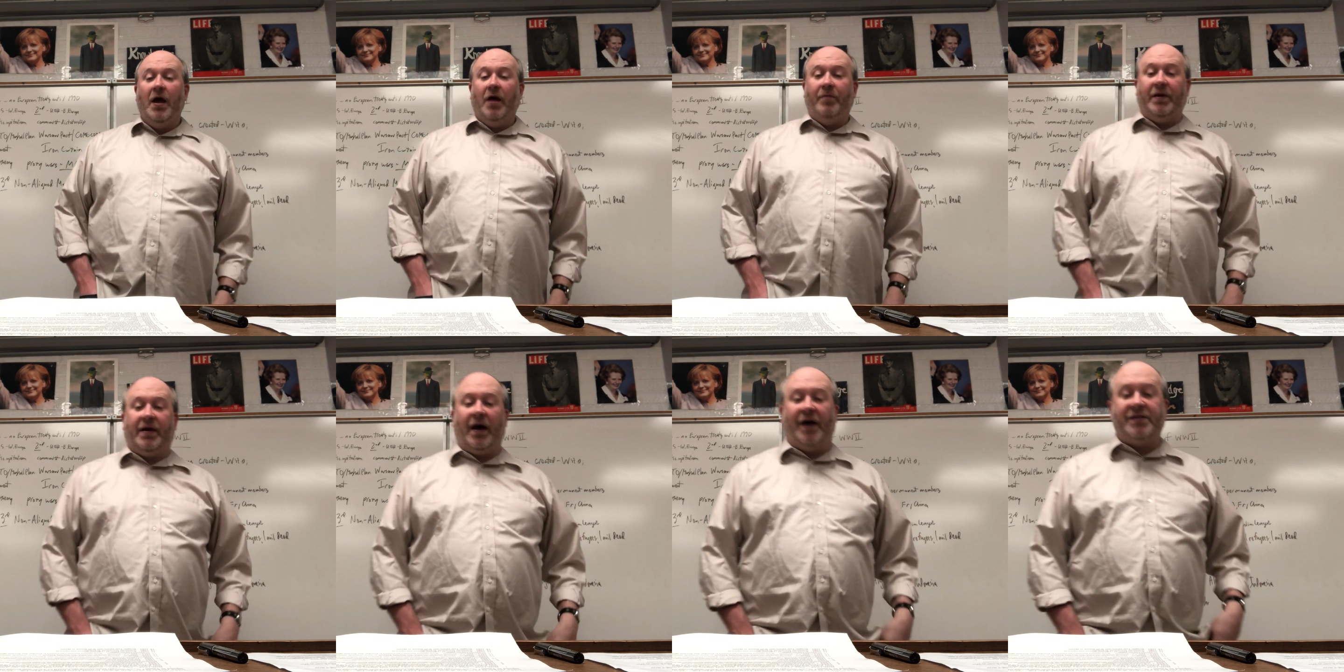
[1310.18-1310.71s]

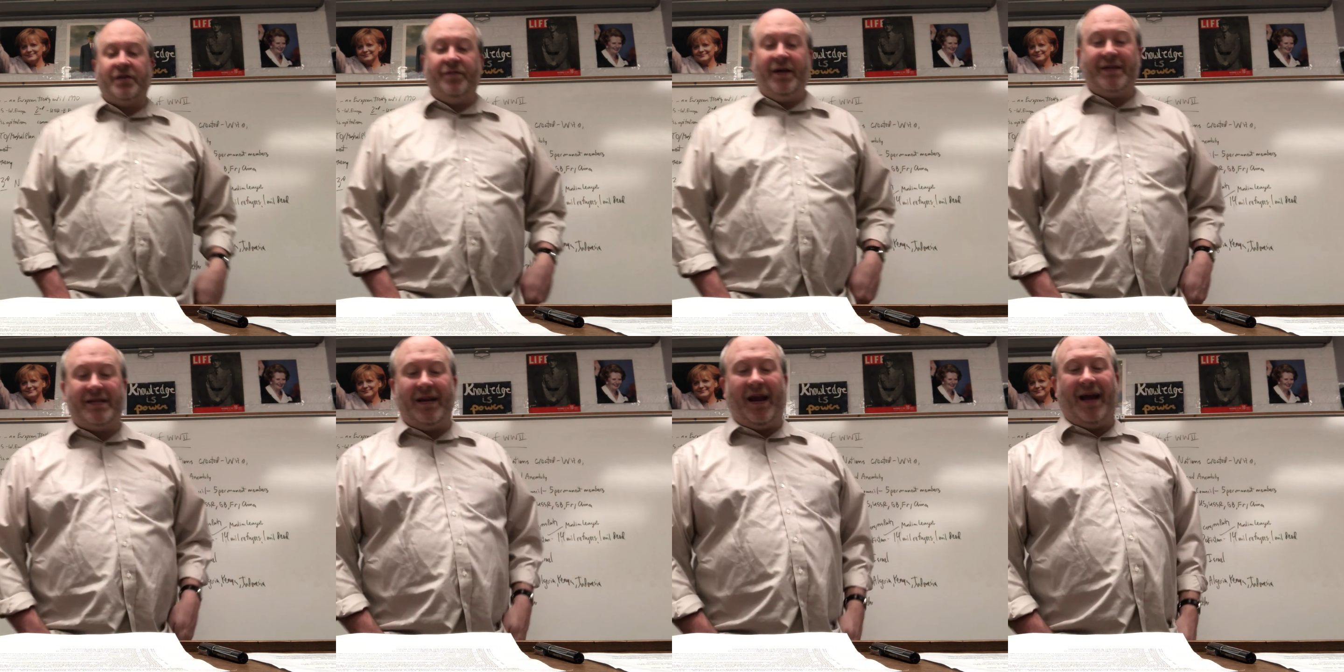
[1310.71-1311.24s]
Because of
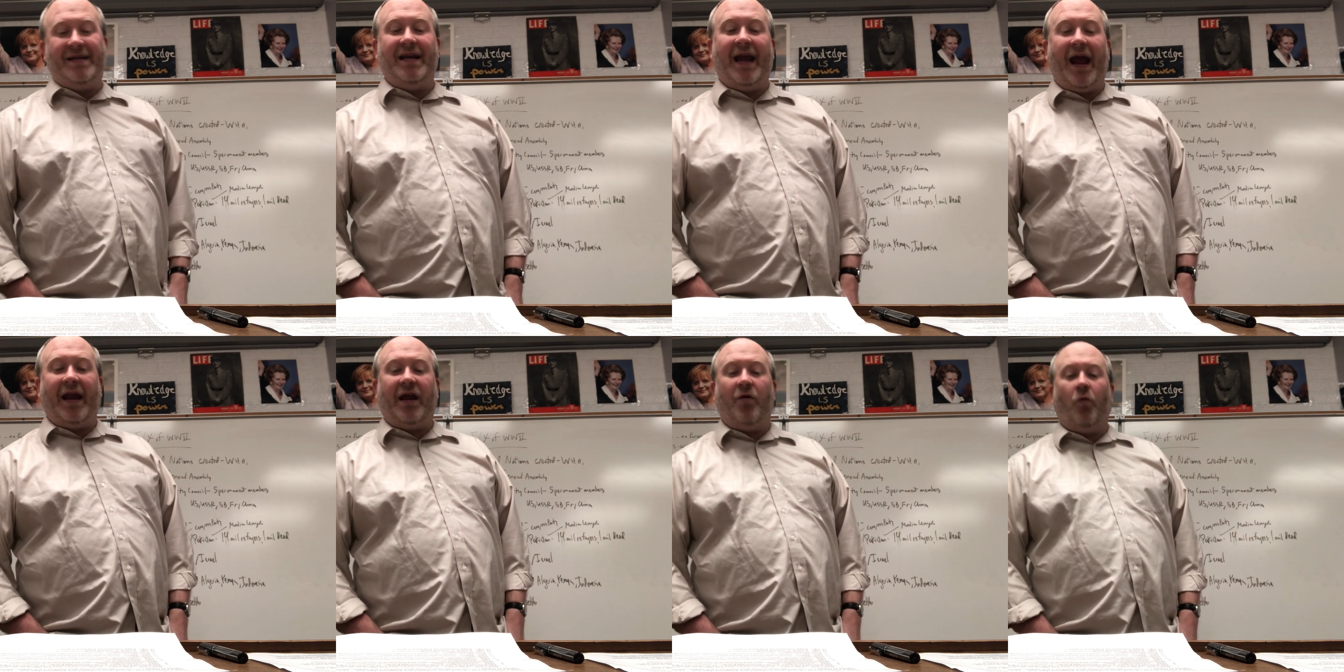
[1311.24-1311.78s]
this, in
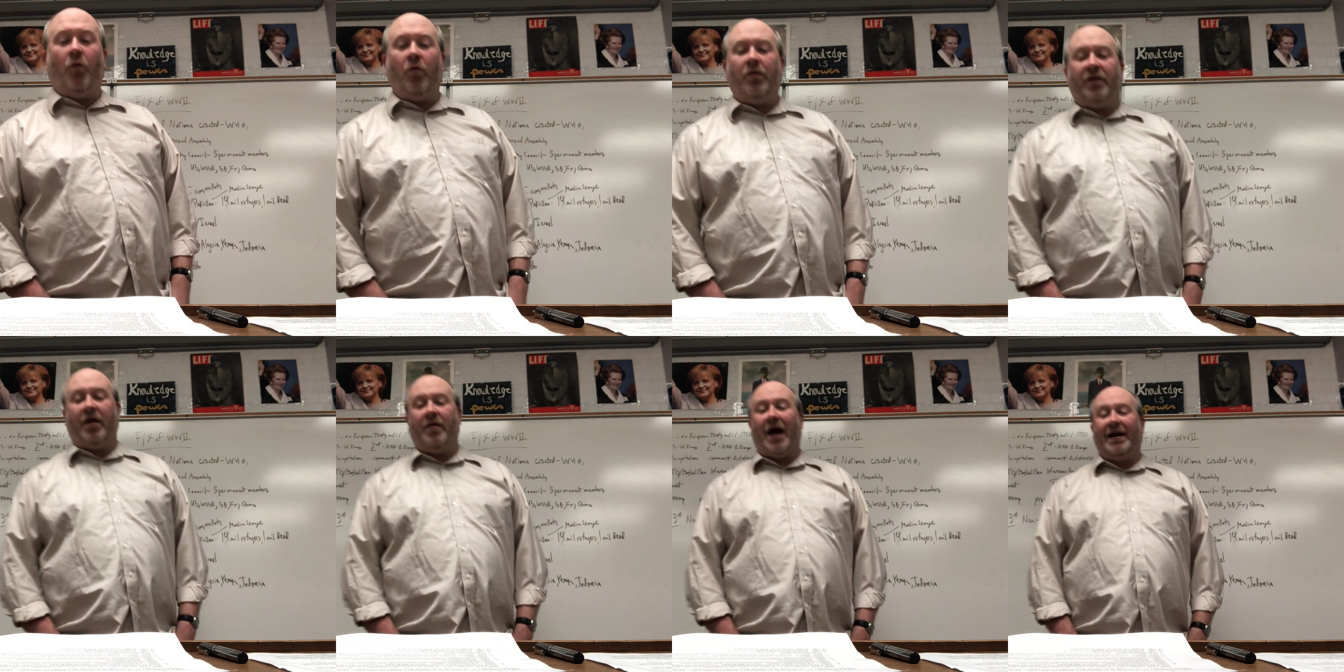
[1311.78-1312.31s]
1980,
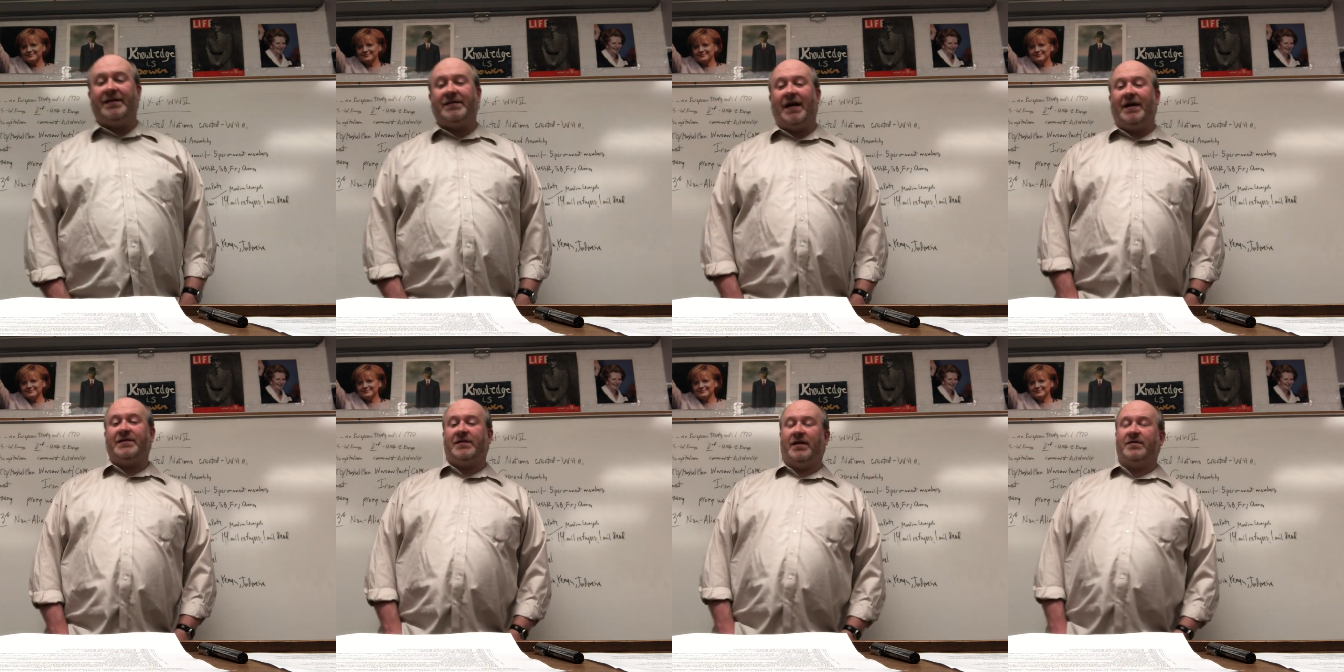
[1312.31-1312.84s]
the United
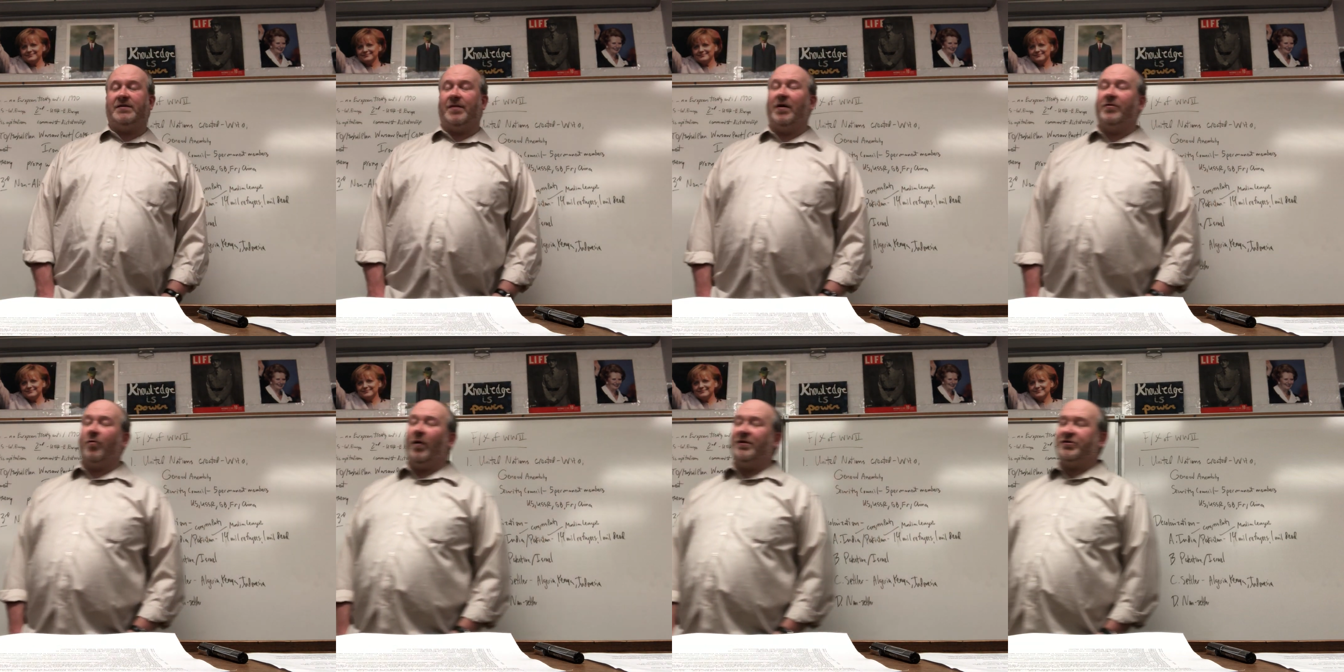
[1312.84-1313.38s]
States and some
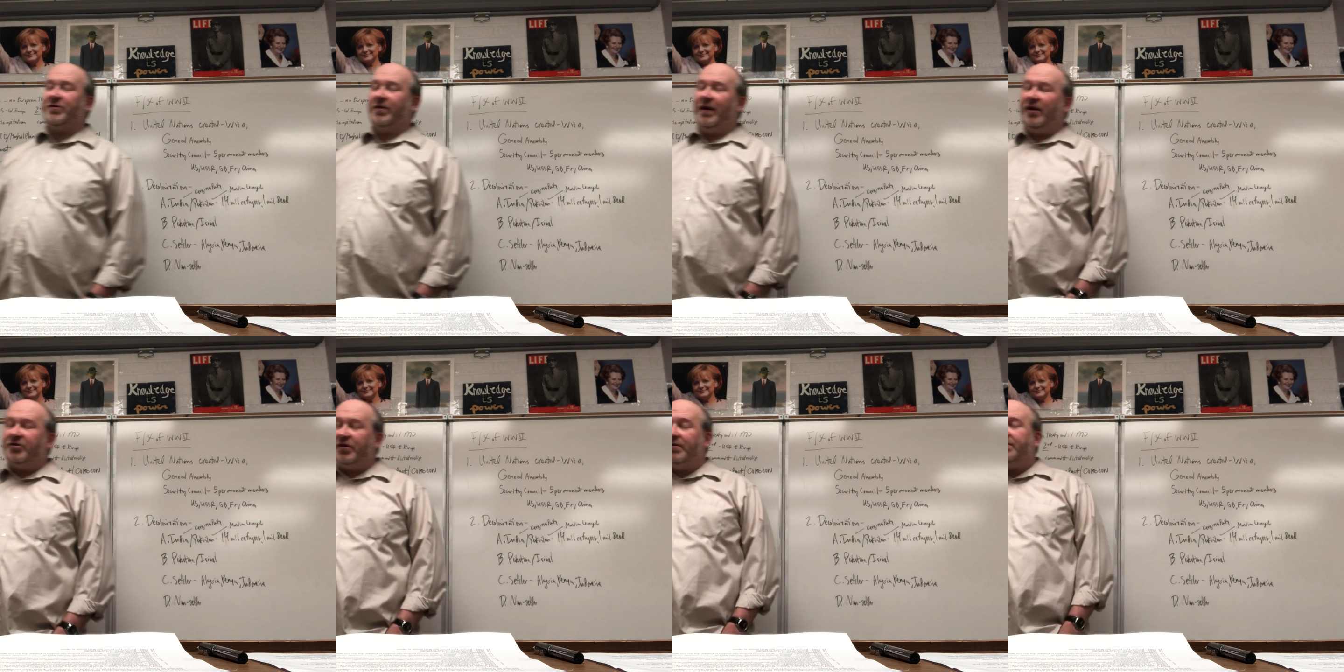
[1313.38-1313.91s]
other Western
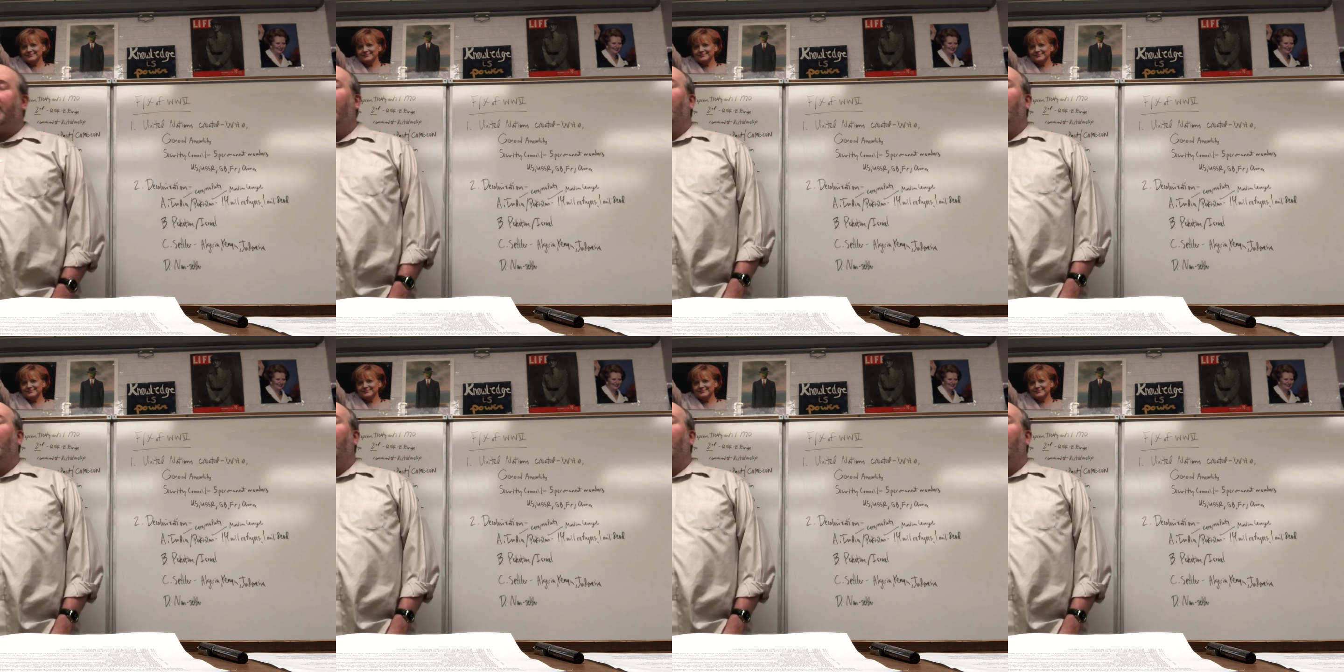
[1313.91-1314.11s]
nations